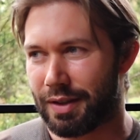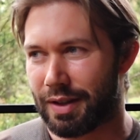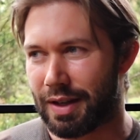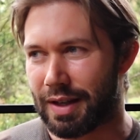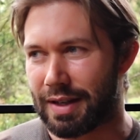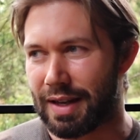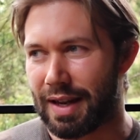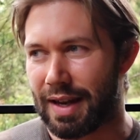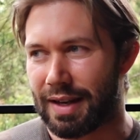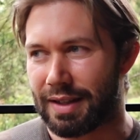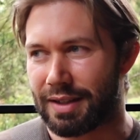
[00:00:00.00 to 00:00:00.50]

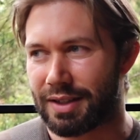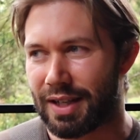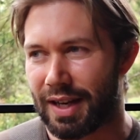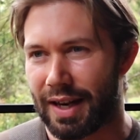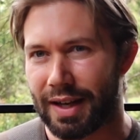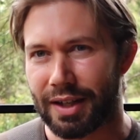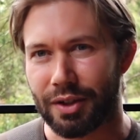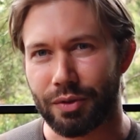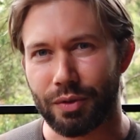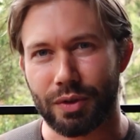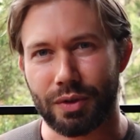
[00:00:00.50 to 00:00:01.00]
an
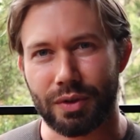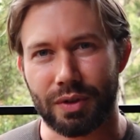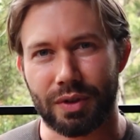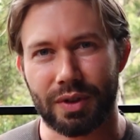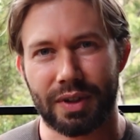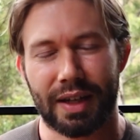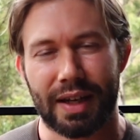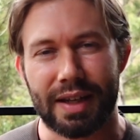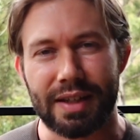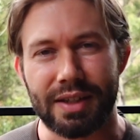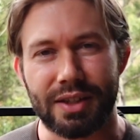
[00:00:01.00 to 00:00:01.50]
integral,
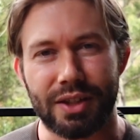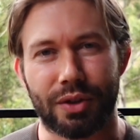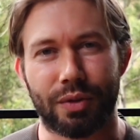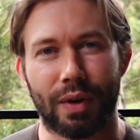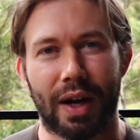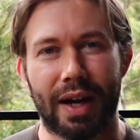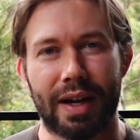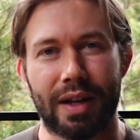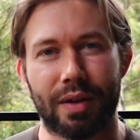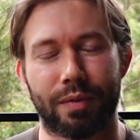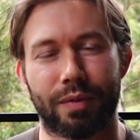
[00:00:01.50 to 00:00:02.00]

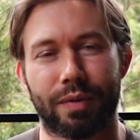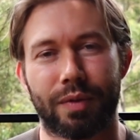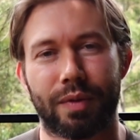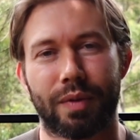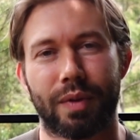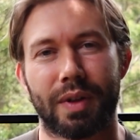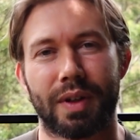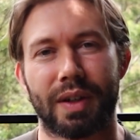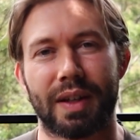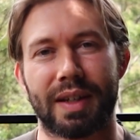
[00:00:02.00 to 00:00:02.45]
integrative